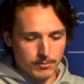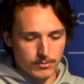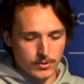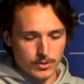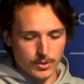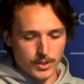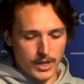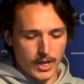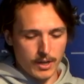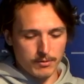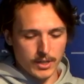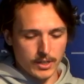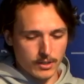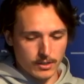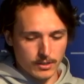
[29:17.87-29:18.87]
So they have
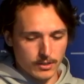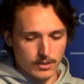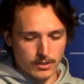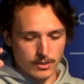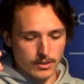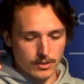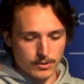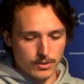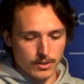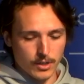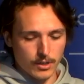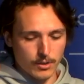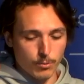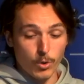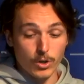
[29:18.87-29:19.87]
like
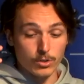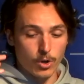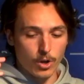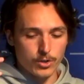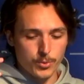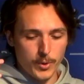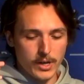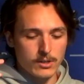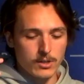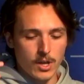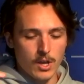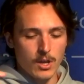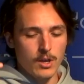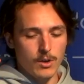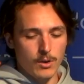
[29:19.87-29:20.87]
one contract
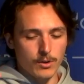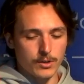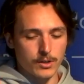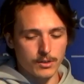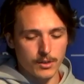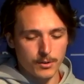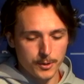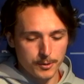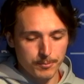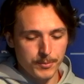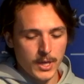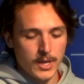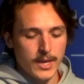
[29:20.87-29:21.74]
on Ethereum,